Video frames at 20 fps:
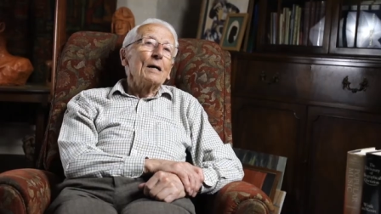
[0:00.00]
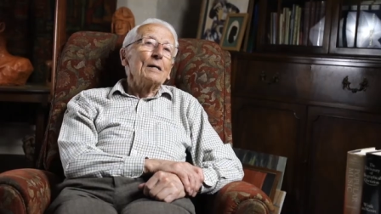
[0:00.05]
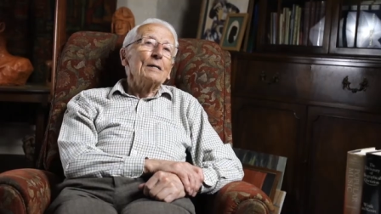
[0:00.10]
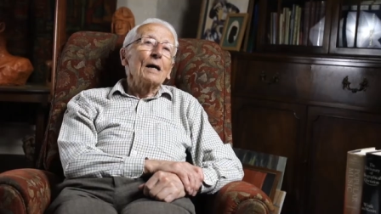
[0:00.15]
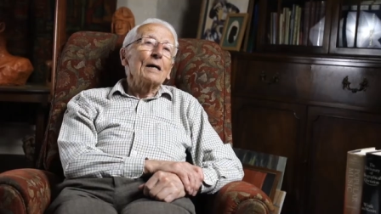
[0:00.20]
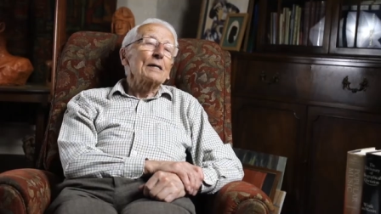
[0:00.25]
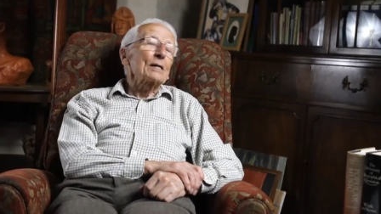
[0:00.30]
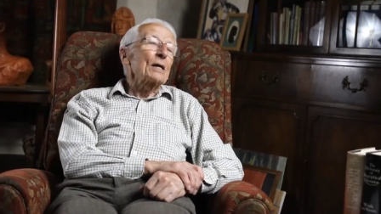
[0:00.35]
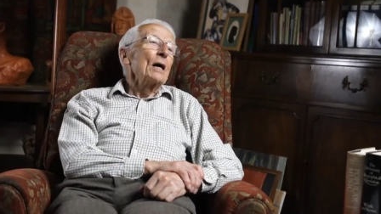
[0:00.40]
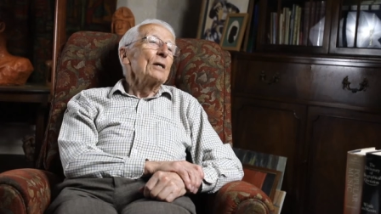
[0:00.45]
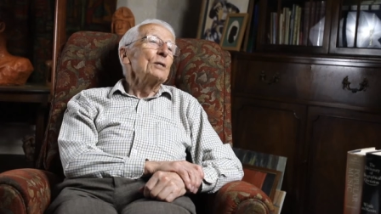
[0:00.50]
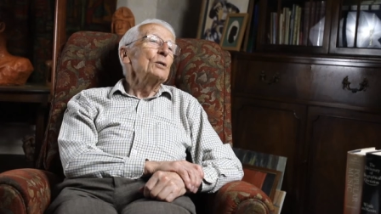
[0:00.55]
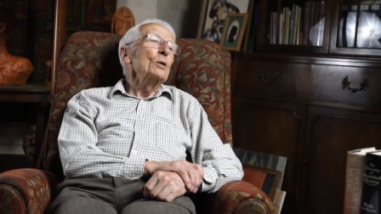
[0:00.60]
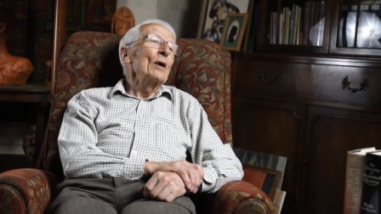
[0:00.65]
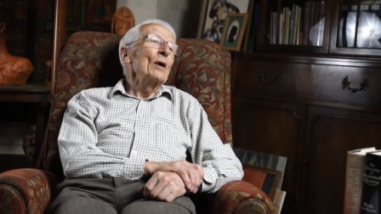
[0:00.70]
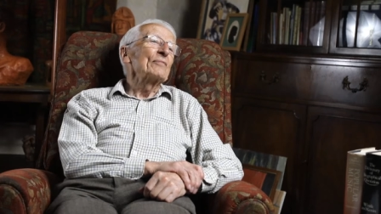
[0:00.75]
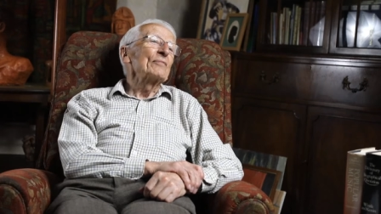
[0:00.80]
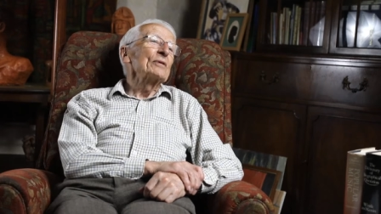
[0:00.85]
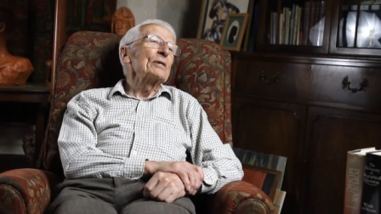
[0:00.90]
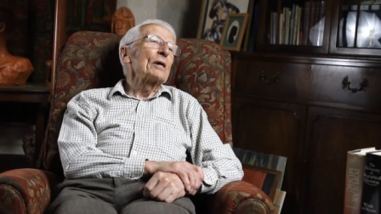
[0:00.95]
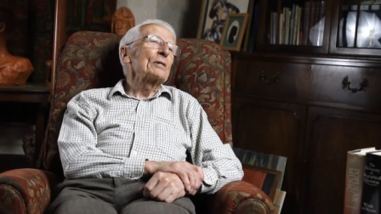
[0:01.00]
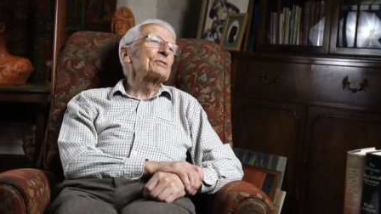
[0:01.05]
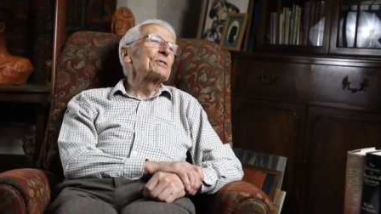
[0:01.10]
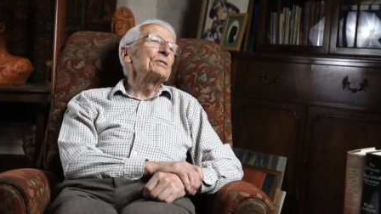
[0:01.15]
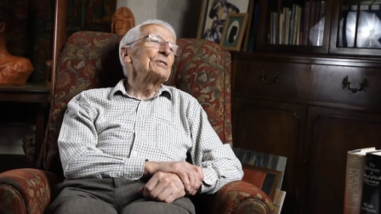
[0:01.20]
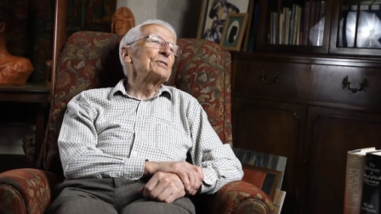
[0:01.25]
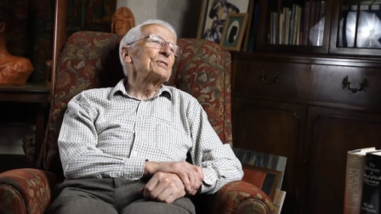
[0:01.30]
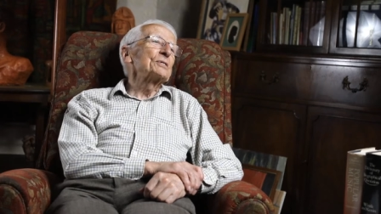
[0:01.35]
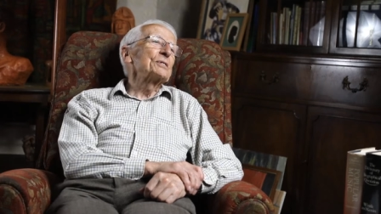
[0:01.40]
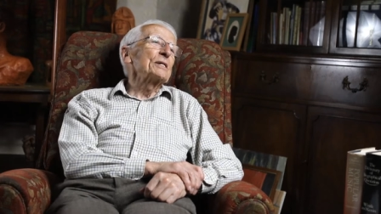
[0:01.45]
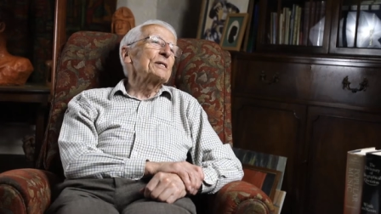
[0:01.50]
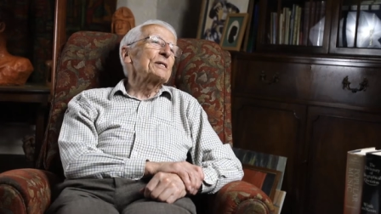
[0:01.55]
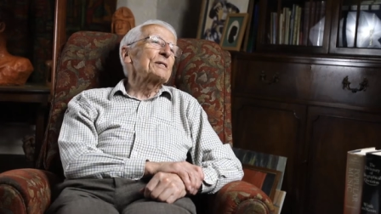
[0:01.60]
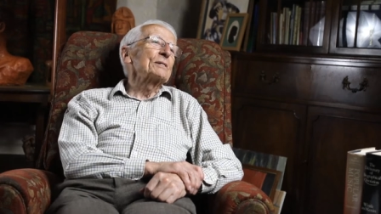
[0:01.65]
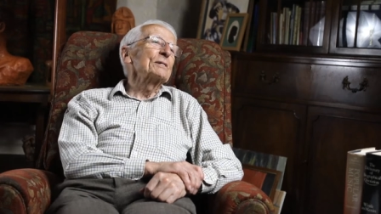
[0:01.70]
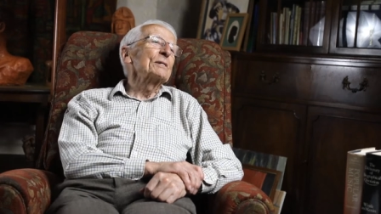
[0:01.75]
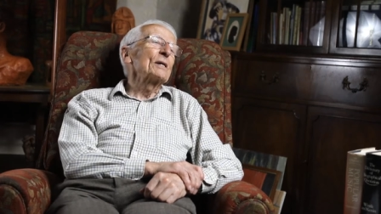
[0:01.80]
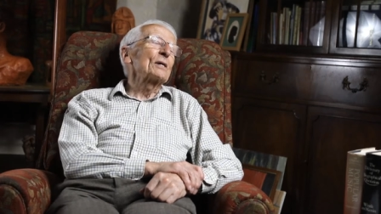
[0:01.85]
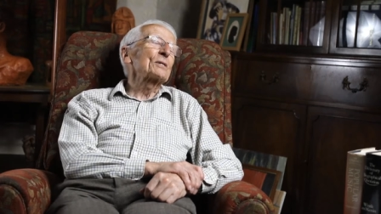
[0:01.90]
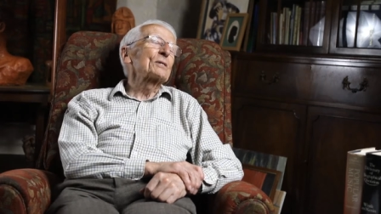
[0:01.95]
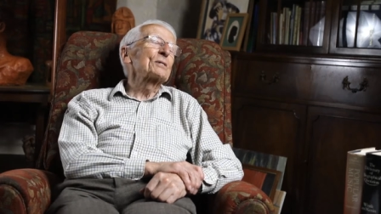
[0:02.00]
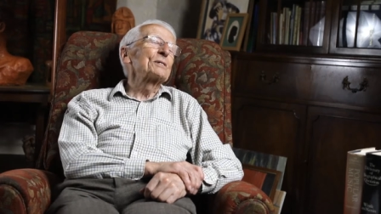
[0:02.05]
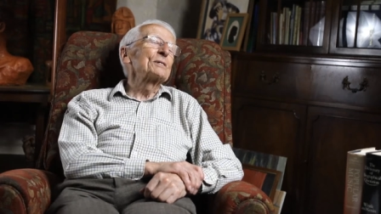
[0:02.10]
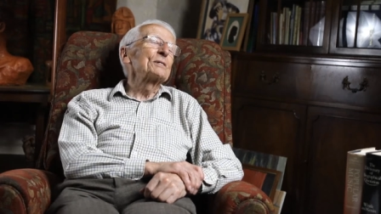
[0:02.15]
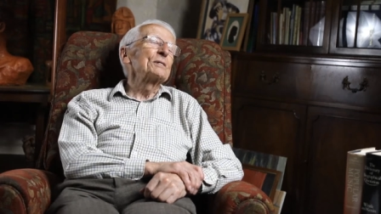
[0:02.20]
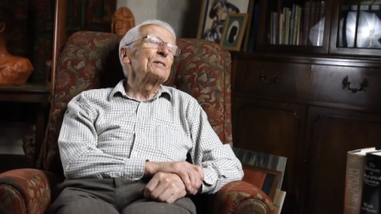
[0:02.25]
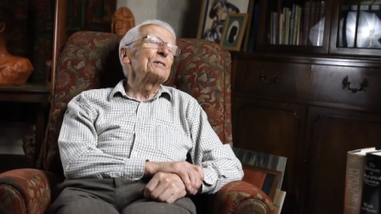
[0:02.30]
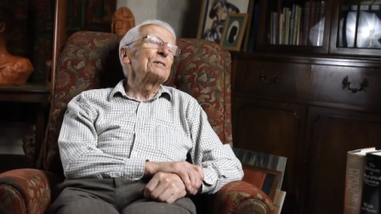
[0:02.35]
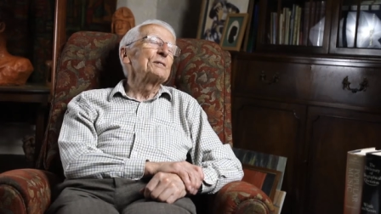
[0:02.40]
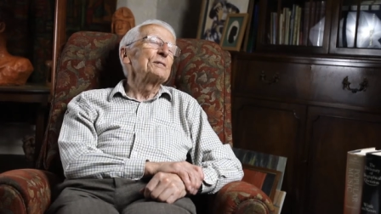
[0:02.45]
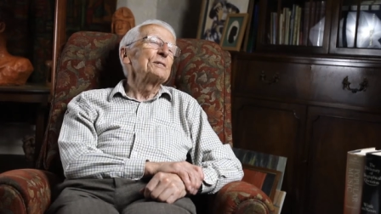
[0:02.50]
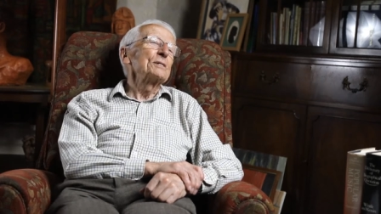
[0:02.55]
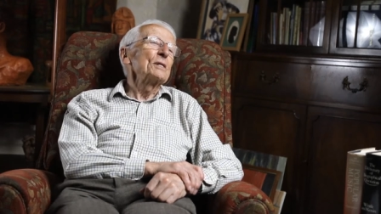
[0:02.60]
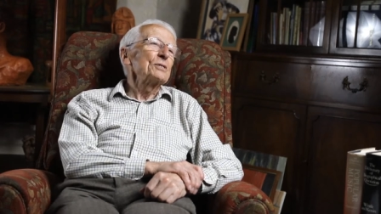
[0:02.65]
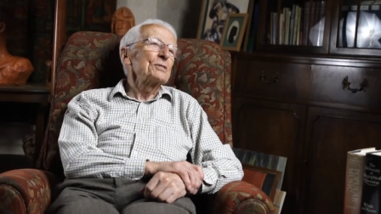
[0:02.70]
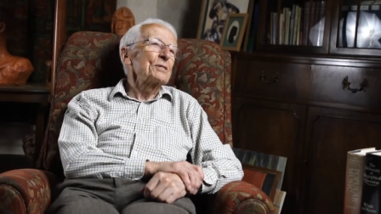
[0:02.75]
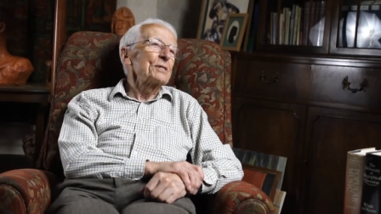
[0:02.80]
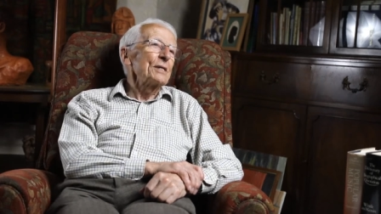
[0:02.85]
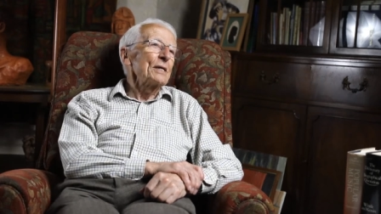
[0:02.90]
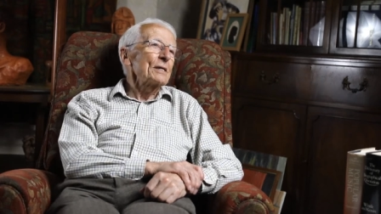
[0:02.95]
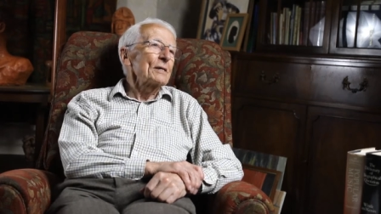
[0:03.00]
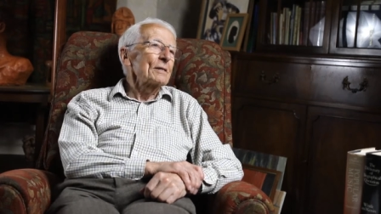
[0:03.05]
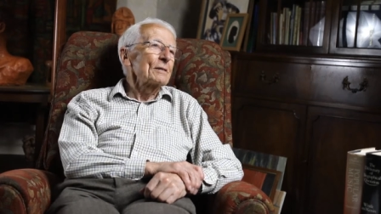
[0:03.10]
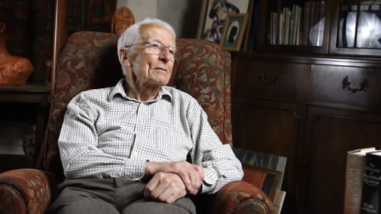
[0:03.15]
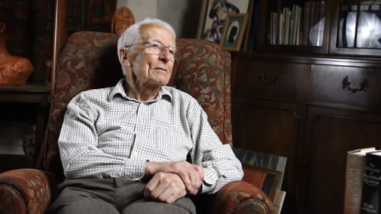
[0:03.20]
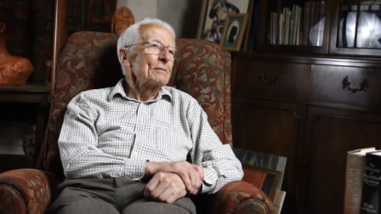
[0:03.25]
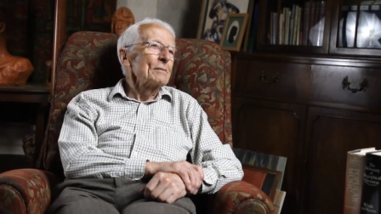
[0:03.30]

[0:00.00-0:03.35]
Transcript: like you have a narcissistic, narcissistic,